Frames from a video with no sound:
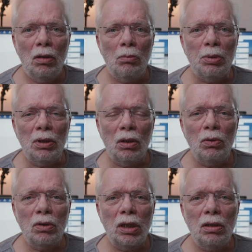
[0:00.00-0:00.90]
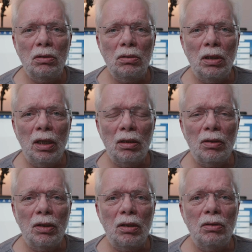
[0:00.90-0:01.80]
But now you can handle
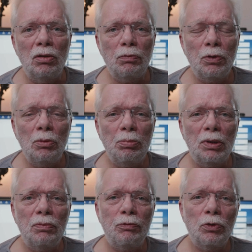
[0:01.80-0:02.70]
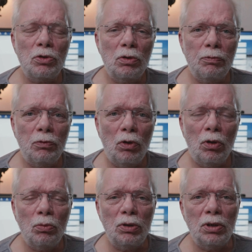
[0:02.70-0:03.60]
that different. But first of
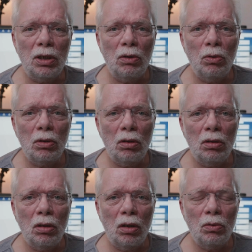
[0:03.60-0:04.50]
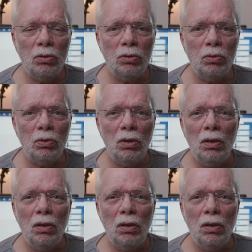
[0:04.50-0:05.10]
all, we take a look on how to